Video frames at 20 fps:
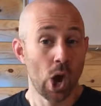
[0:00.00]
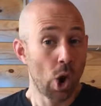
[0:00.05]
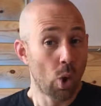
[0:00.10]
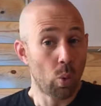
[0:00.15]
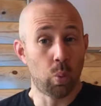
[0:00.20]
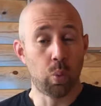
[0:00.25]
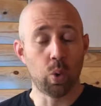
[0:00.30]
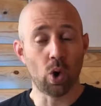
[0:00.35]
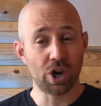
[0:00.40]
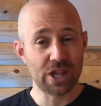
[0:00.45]

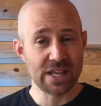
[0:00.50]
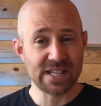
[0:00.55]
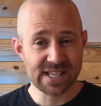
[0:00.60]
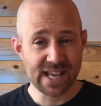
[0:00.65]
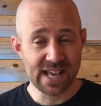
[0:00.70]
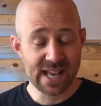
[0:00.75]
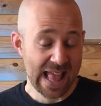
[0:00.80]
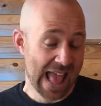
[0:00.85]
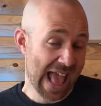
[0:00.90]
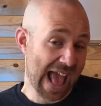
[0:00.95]
What is it?
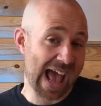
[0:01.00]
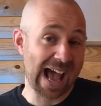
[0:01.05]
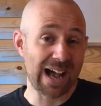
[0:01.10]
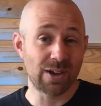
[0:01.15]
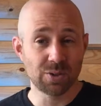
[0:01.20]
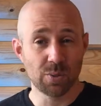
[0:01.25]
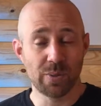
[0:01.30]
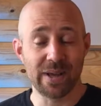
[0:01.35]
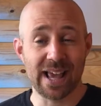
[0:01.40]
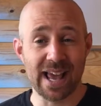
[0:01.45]
How do
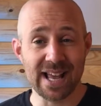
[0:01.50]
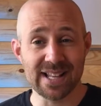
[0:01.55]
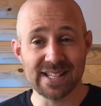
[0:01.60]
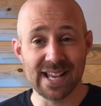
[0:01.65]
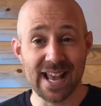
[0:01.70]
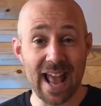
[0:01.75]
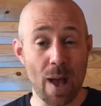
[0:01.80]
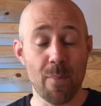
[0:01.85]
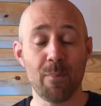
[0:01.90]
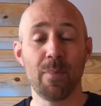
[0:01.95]
we get it?
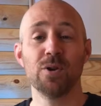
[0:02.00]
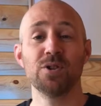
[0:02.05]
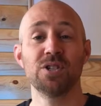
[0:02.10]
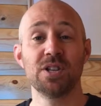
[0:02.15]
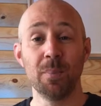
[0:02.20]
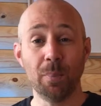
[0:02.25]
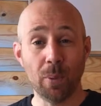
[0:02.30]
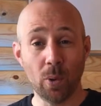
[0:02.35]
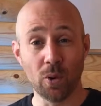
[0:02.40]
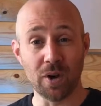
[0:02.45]
And most
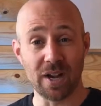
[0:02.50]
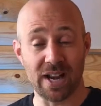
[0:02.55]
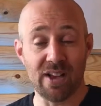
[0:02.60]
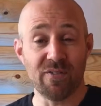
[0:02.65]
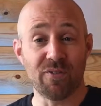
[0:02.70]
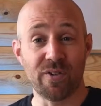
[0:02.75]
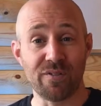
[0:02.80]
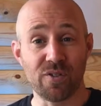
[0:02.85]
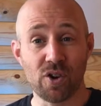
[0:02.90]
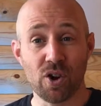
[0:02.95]
importantly, if
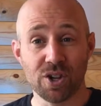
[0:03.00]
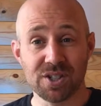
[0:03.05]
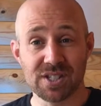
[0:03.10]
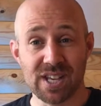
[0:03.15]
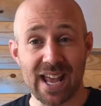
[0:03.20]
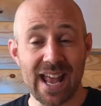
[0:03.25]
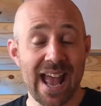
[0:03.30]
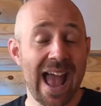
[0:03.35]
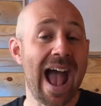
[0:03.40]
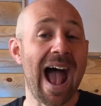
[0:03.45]
we've got it,
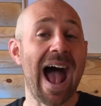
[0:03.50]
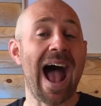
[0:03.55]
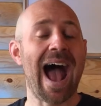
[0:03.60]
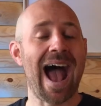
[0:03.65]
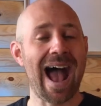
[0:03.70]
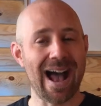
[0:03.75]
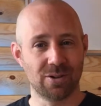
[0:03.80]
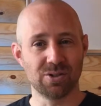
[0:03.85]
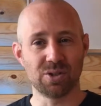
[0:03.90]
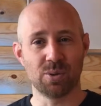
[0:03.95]

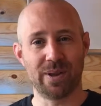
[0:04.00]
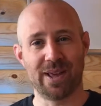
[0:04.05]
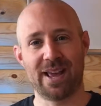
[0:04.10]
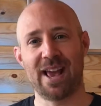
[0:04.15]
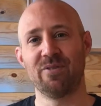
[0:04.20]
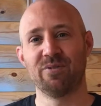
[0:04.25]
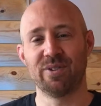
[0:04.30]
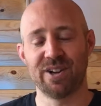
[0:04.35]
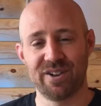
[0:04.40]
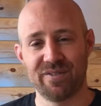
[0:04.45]
how do we get
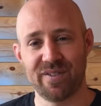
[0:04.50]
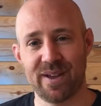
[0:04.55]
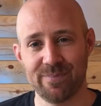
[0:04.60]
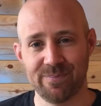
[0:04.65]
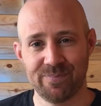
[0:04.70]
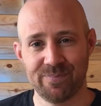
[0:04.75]
rid of it?